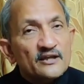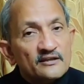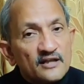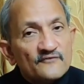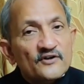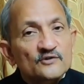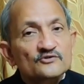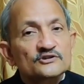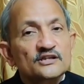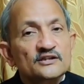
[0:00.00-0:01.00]
Enough
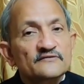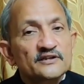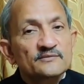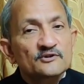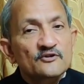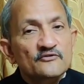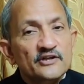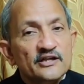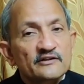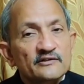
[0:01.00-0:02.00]
houses are available on
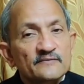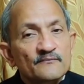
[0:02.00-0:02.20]
rent,